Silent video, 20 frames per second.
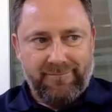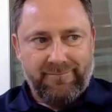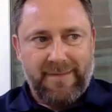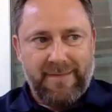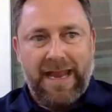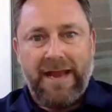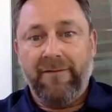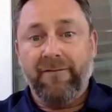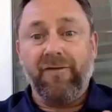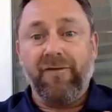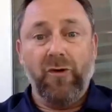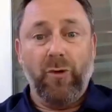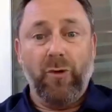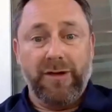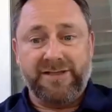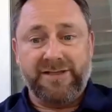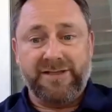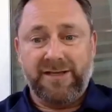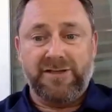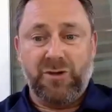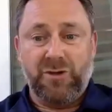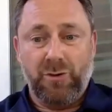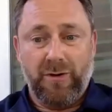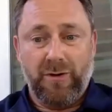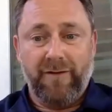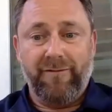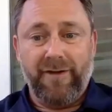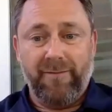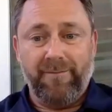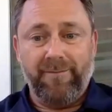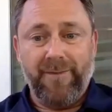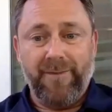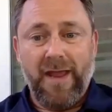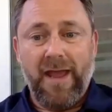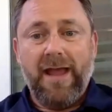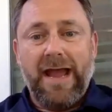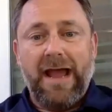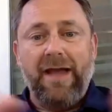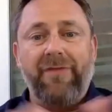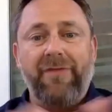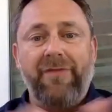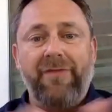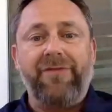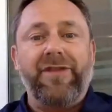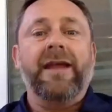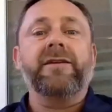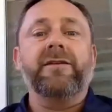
influence the two of them? At the